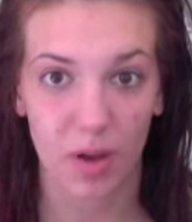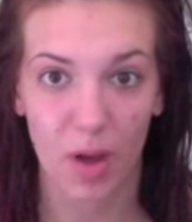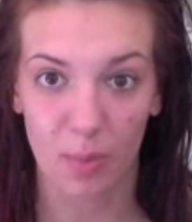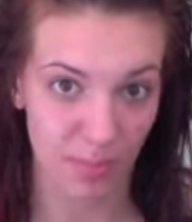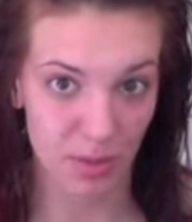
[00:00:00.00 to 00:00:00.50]

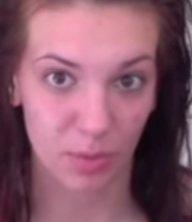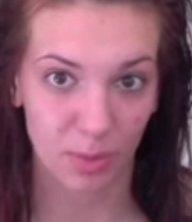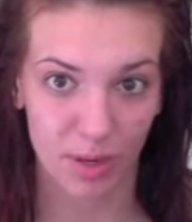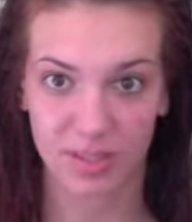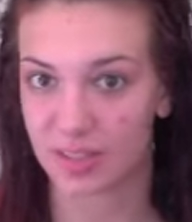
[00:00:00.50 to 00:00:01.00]
a mineral
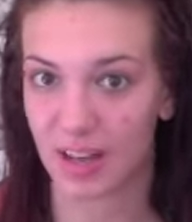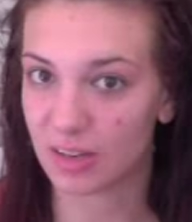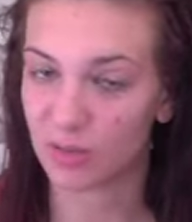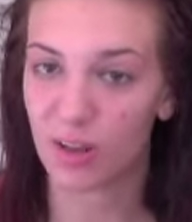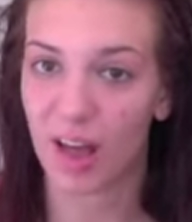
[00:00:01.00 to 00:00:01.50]
person, I
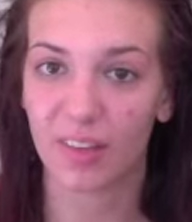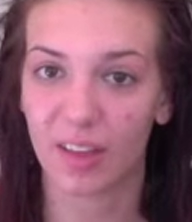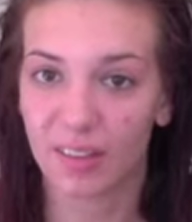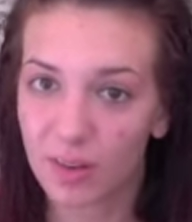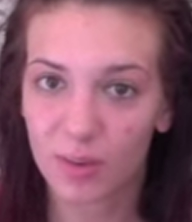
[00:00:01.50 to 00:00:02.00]
do not
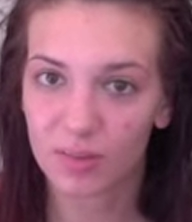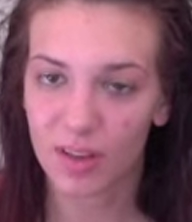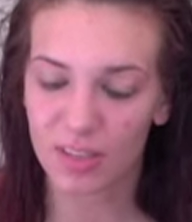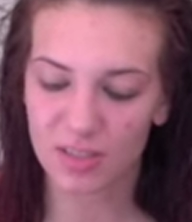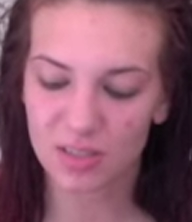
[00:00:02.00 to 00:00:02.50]
like liquid
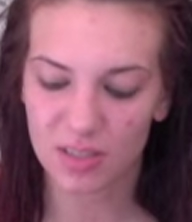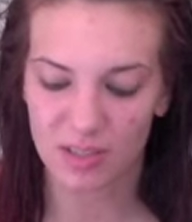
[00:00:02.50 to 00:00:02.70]
foundations.